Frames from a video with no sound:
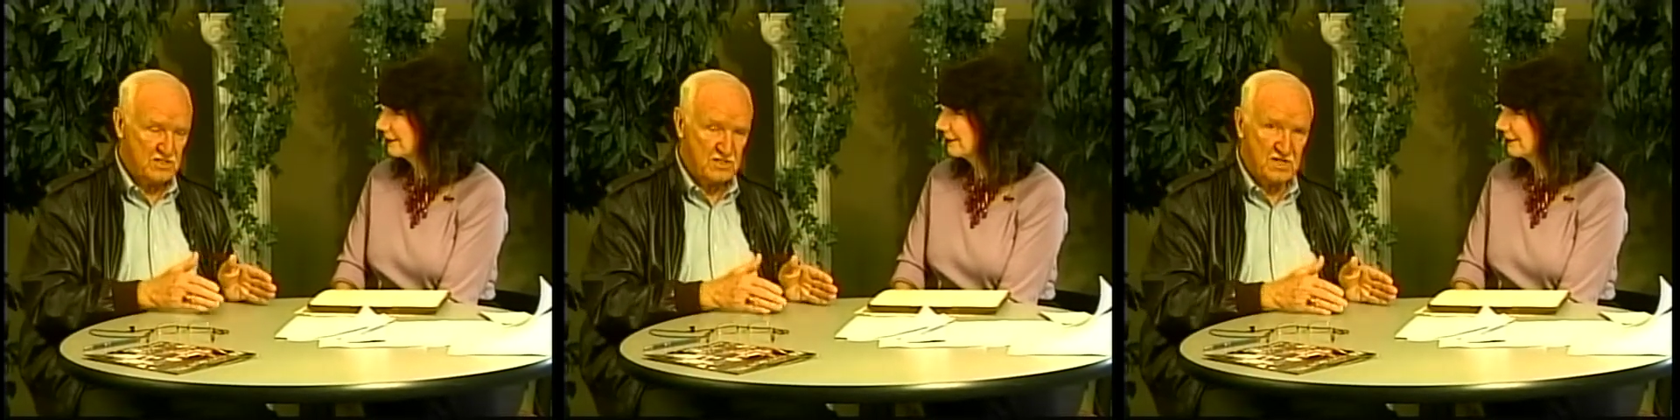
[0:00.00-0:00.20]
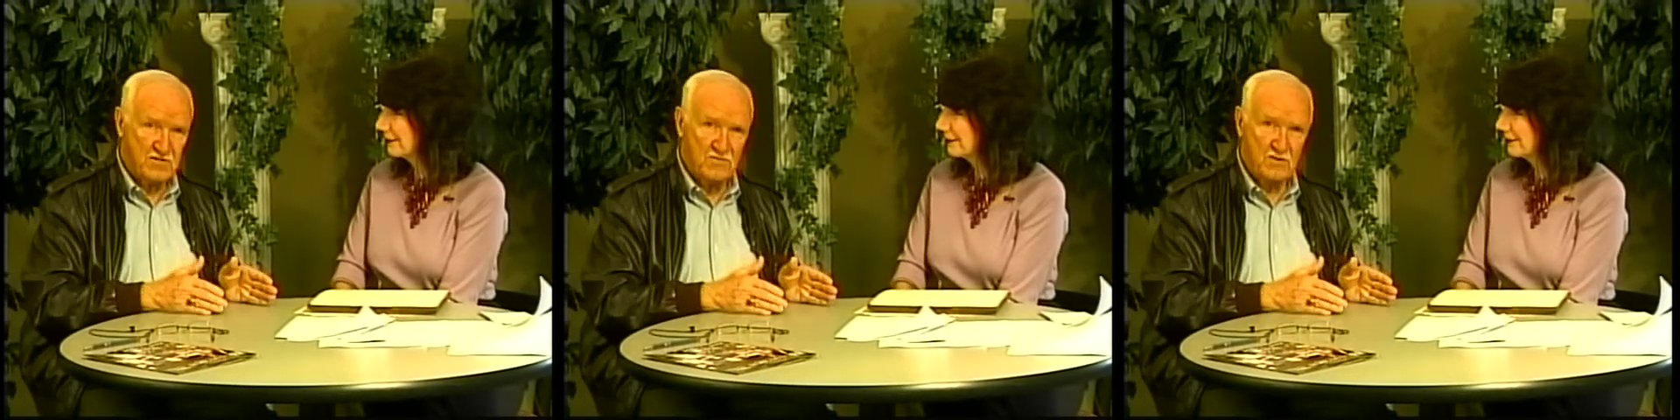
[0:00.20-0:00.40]

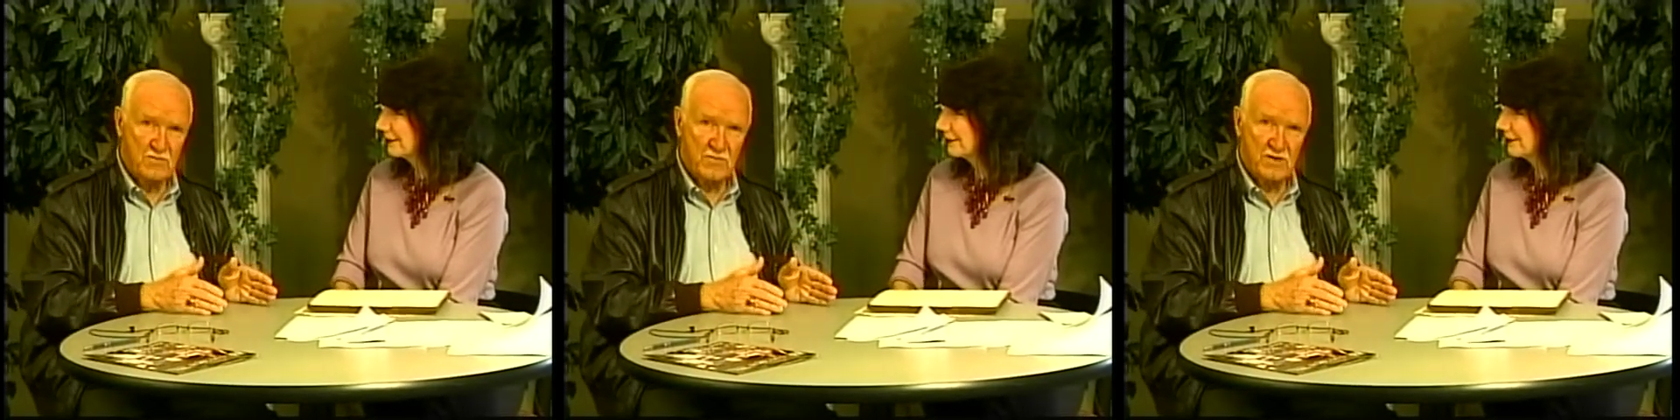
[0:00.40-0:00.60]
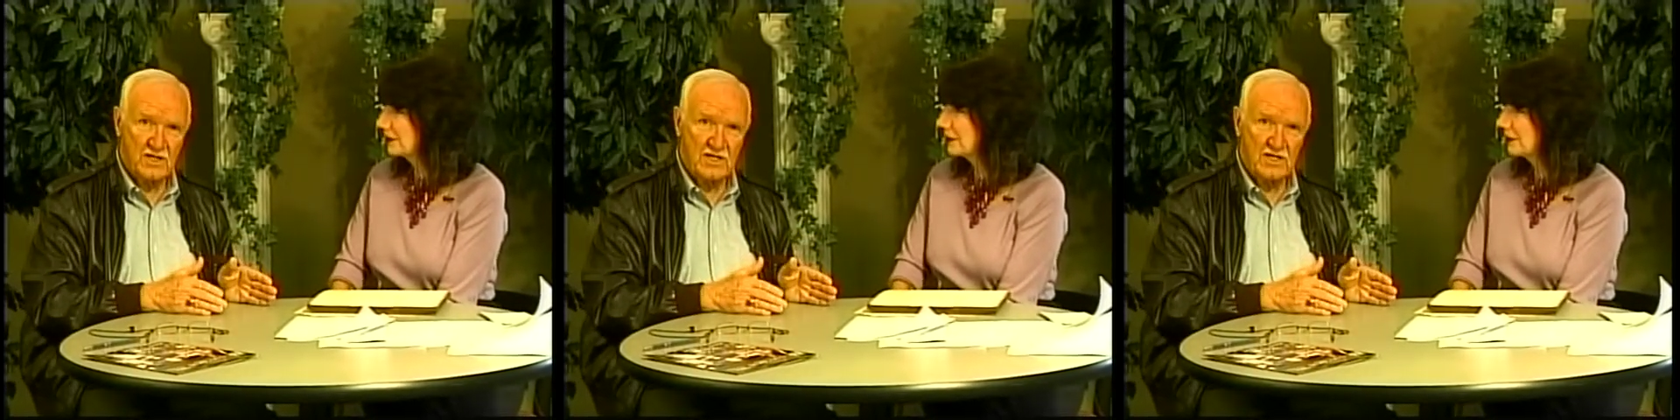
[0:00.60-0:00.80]
save your
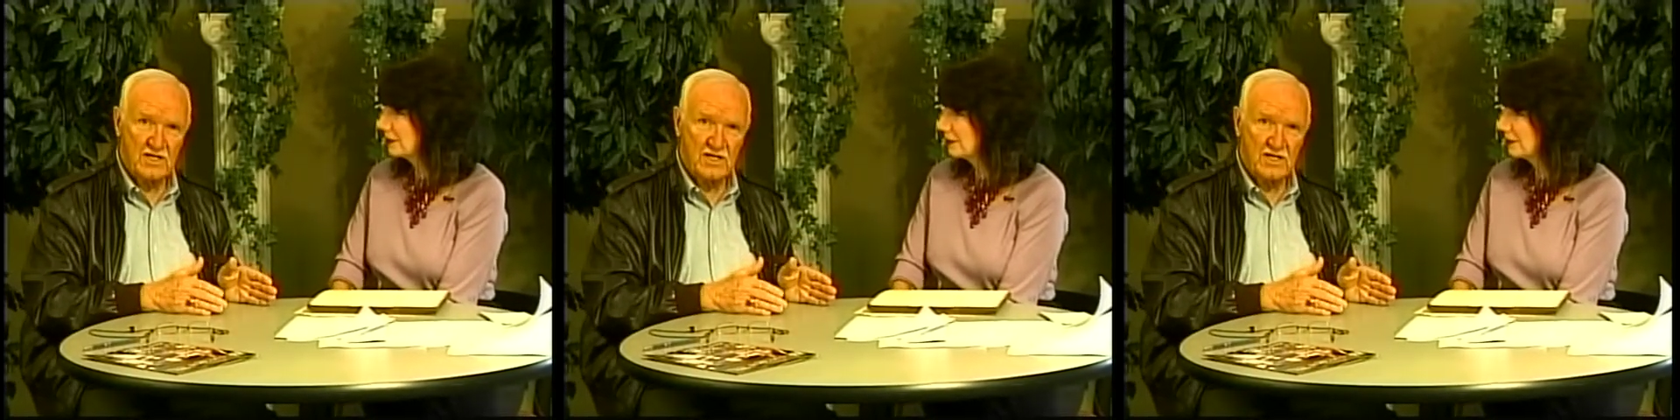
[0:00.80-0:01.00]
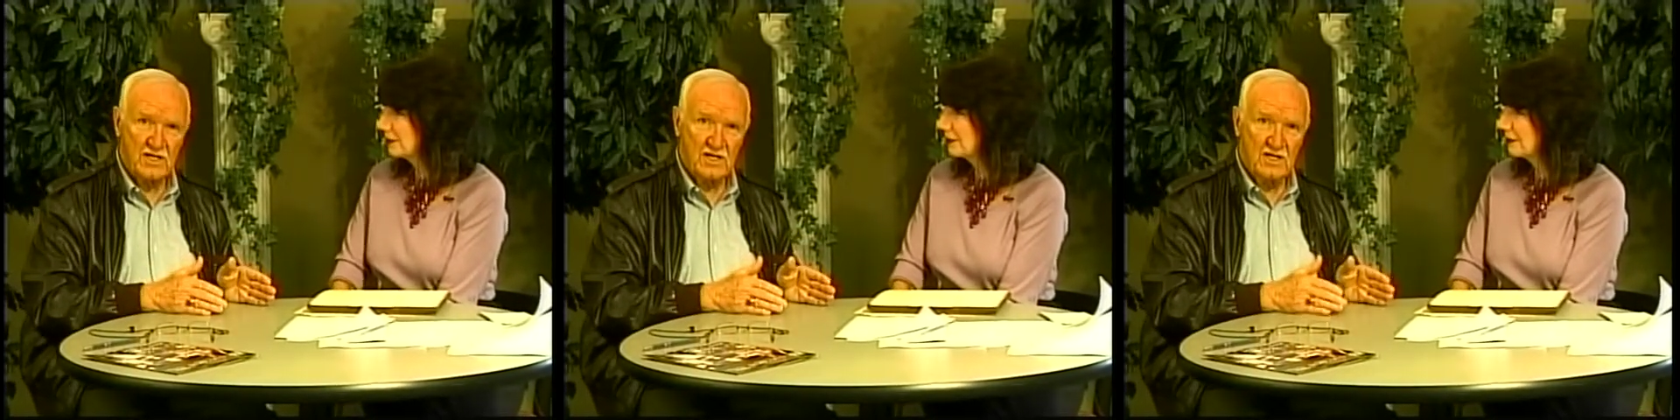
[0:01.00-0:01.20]
money
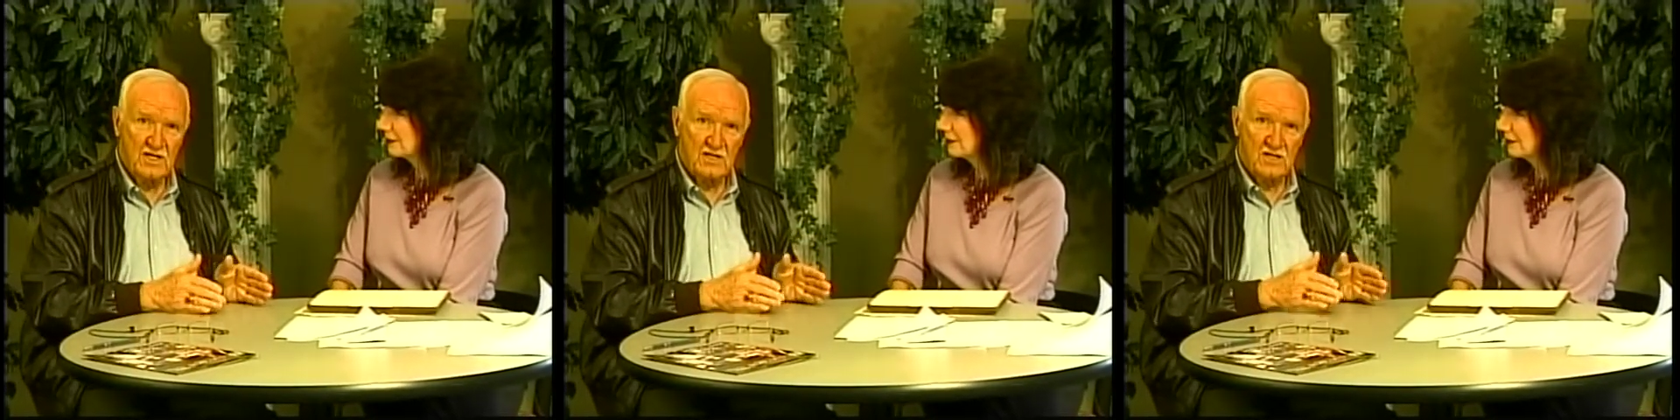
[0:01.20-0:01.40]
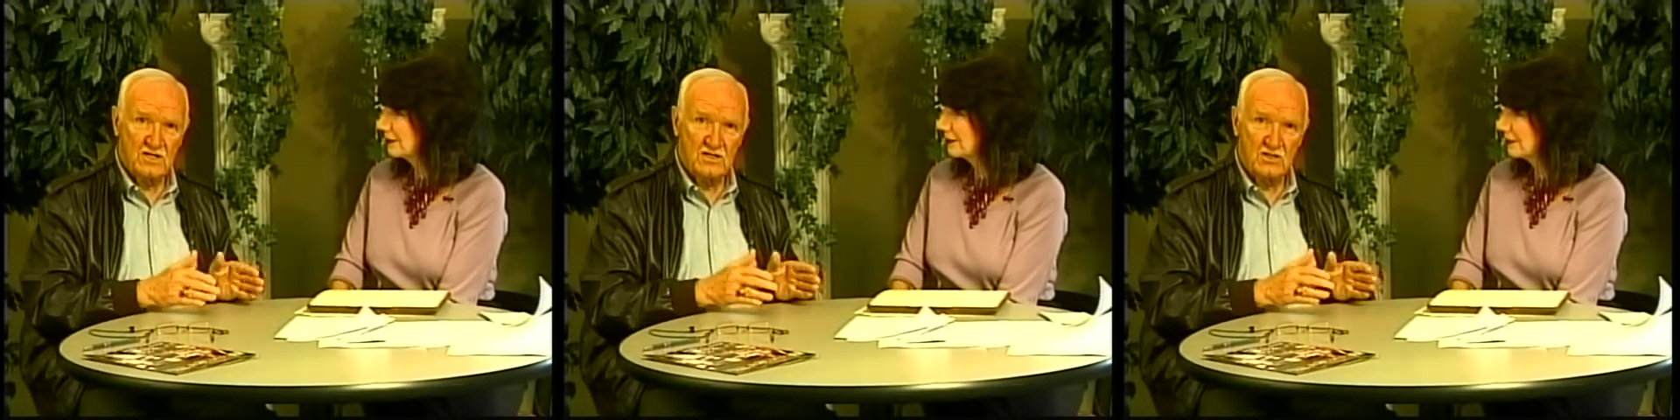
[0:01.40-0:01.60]

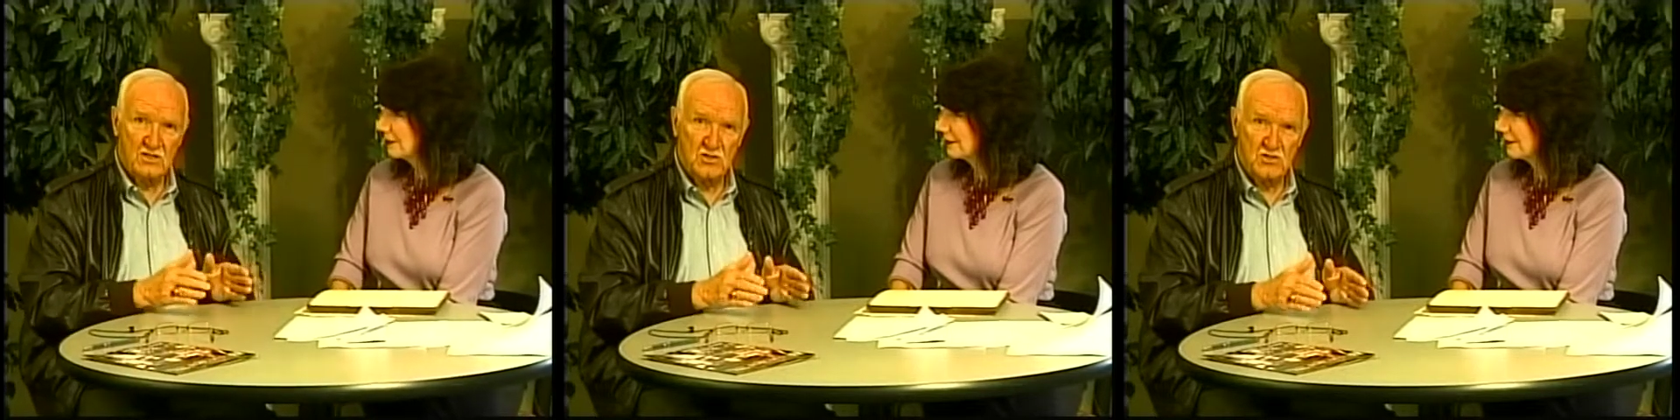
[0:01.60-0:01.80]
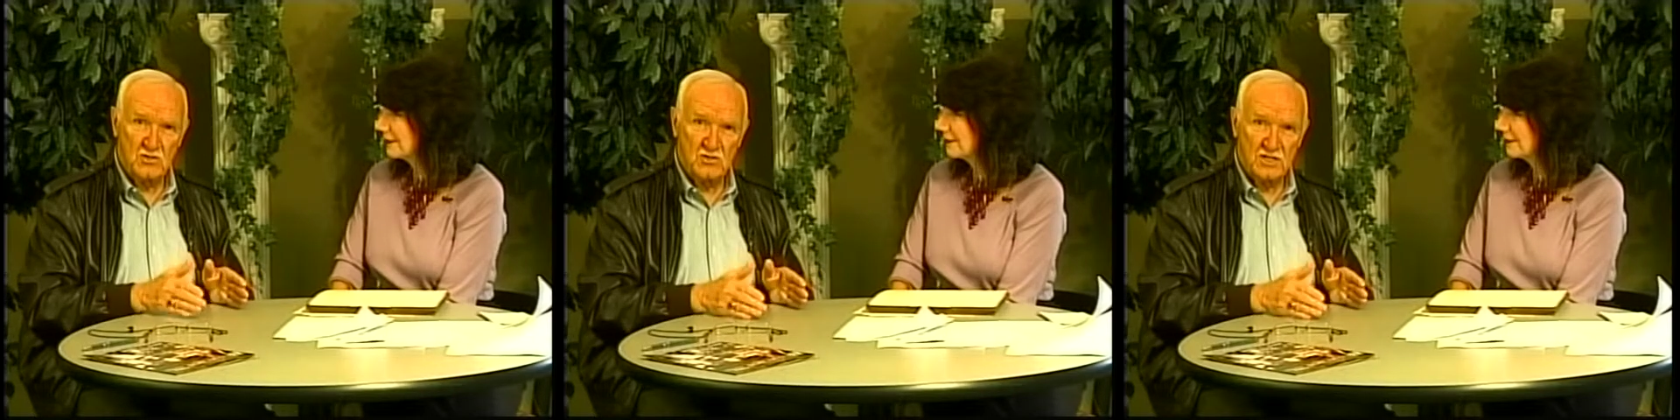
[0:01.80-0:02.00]
to
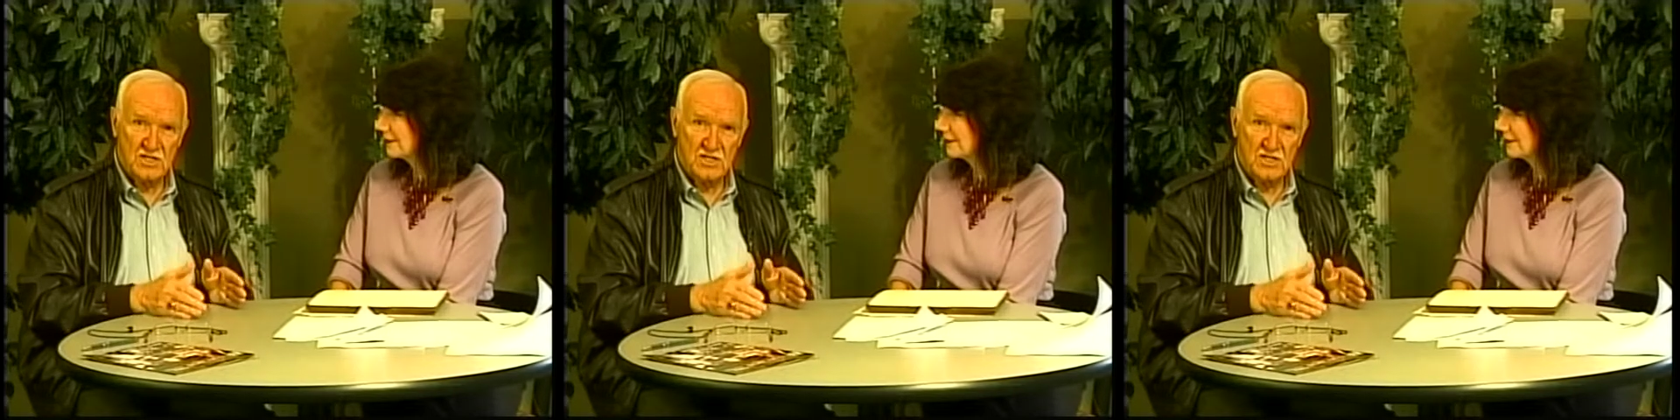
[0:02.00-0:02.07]
do